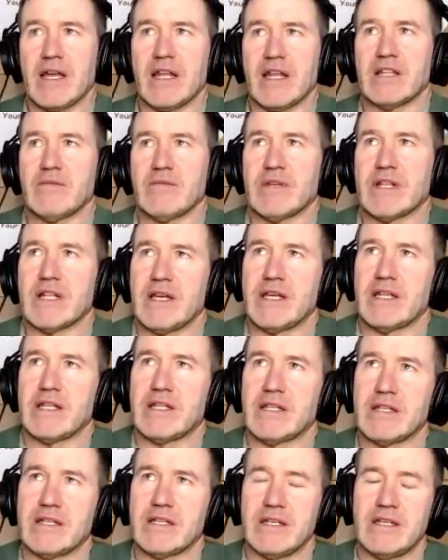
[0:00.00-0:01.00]

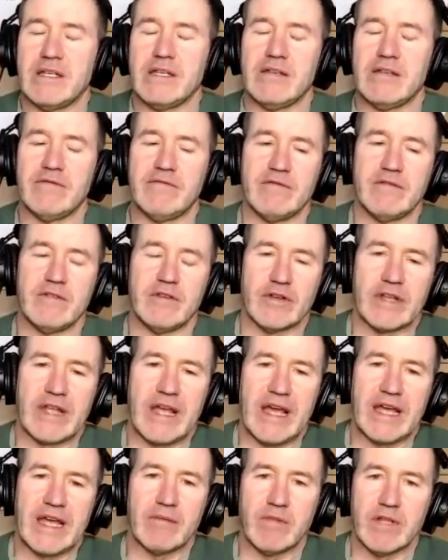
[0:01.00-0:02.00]

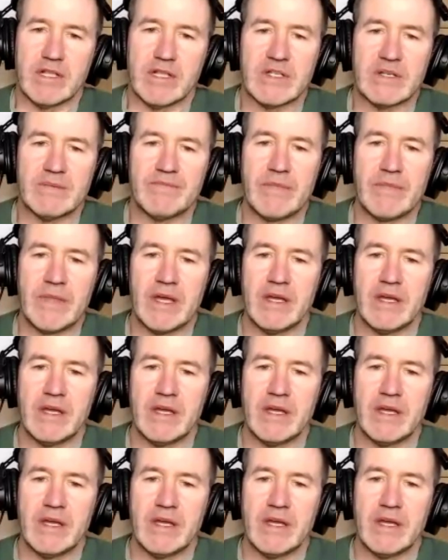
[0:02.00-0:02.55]
edibles,